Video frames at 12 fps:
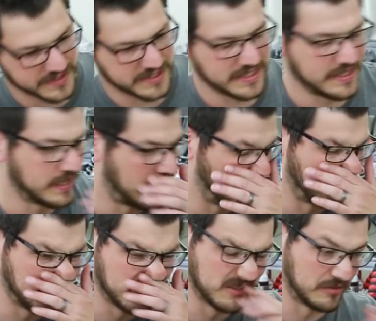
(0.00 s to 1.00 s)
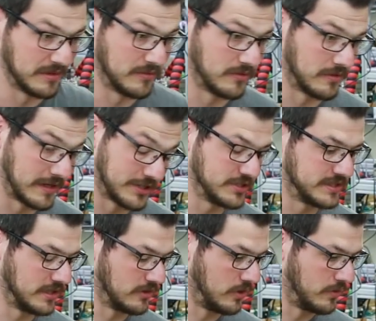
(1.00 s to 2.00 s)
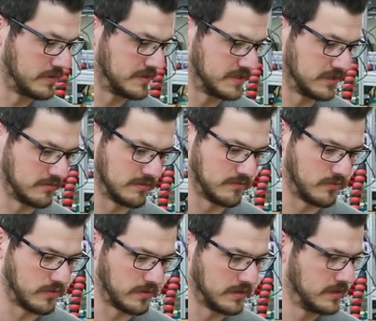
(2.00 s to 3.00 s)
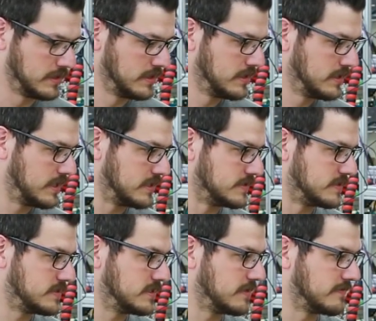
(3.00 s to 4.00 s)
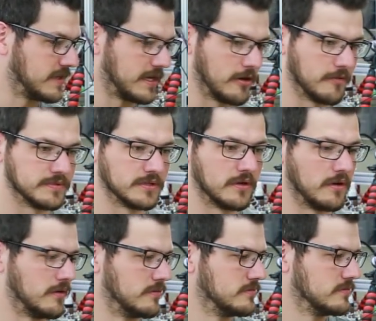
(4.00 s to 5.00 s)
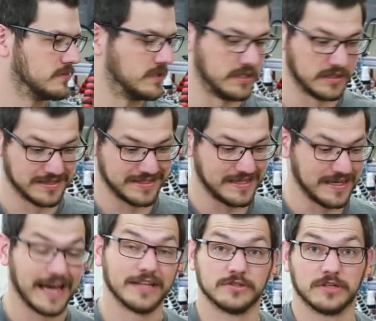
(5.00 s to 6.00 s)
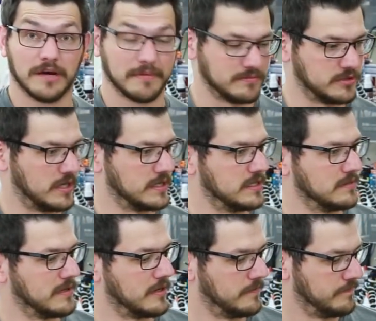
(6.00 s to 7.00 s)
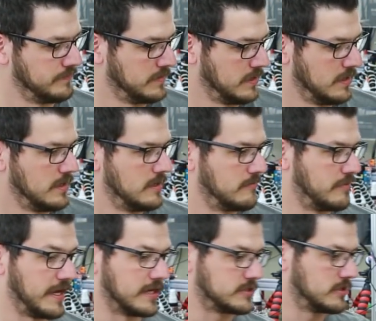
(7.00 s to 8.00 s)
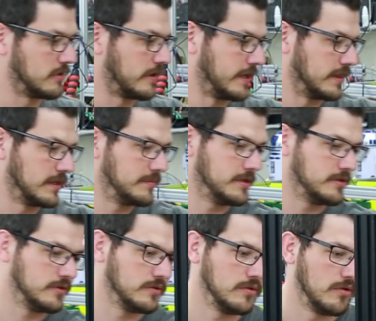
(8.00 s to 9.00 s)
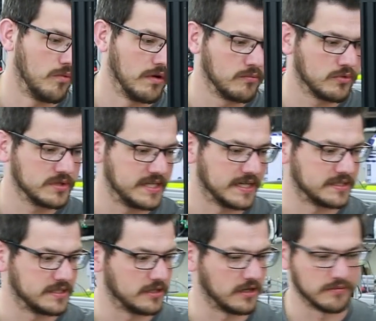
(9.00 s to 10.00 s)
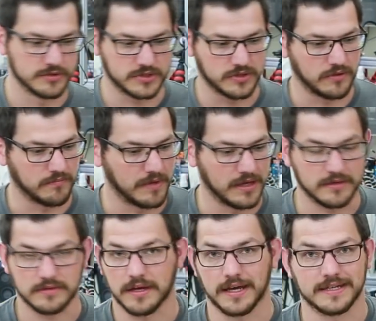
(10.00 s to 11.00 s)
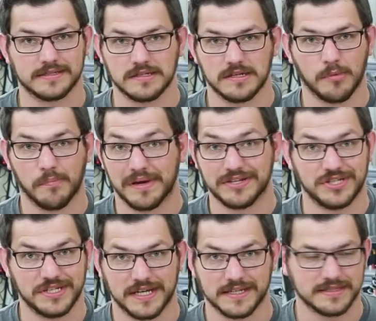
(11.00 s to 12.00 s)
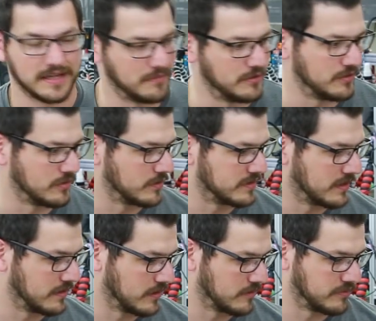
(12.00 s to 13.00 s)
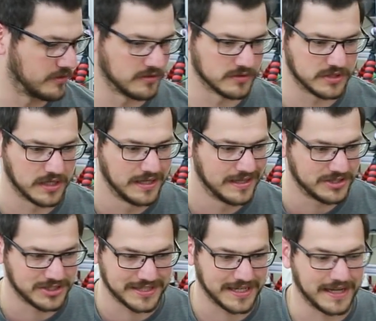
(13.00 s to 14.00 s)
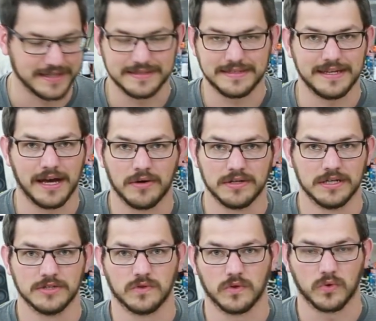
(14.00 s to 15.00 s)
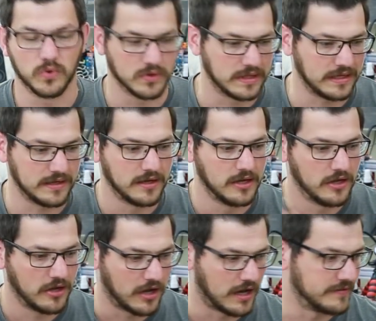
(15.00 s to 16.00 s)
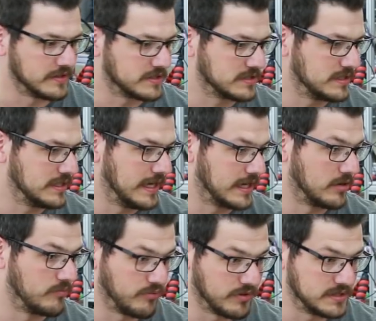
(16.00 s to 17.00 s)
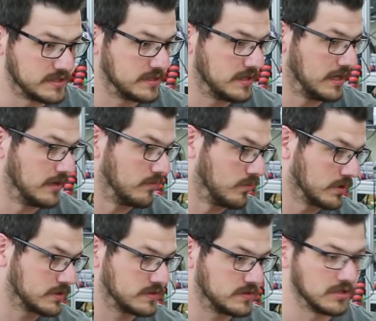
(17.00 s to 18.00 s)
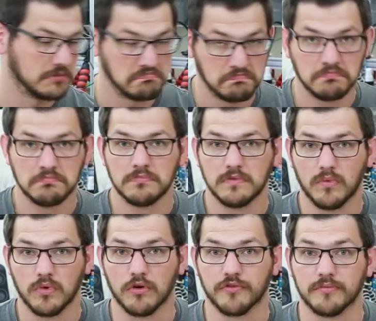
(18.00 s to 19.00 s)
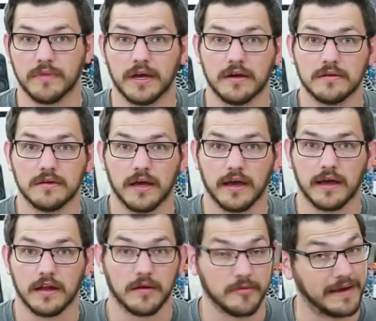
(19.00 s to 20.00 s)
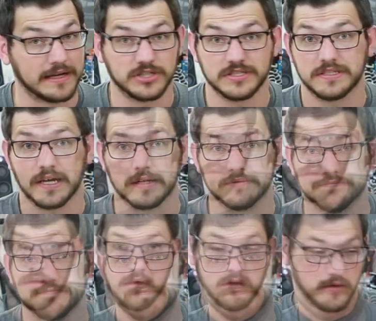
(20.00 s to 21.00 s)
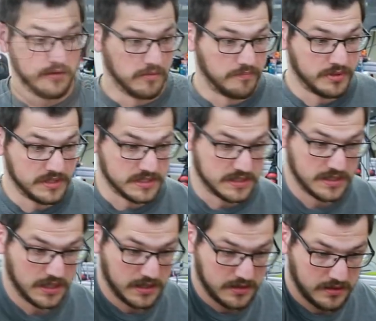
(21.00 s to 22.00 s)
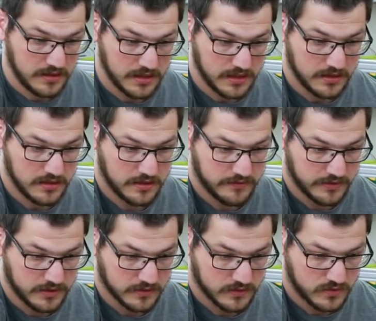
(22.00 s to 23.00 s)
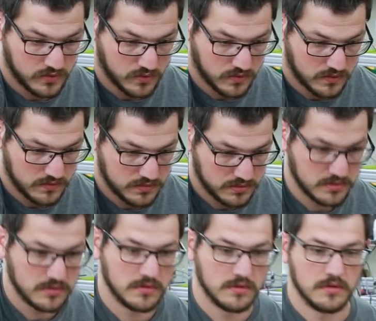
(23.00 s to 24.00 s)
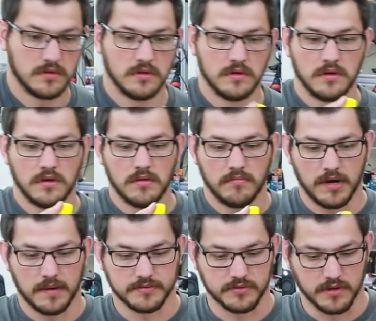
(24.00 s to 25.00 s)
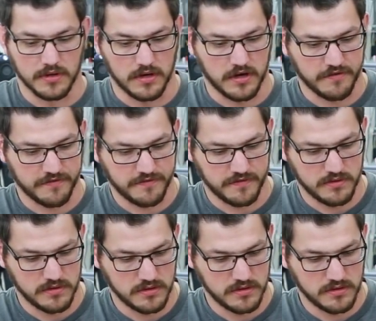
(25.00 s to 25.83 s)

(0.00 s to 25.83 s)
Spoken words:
Z up a little bit more, or I should say lower the Z a little bit more, and see if that helps at all. The Z end stop I'm talking about. But yeah, so all right, let me do one more test here. I'm just gonna make, I guess, a simple benchy test that I've been doing with the other printers, just to kind of see how it does with the cooling. Obviously, it can print and it works. We'll go from there, and I'll be back in just a second. So print is done, and everything is cool. Pops right off.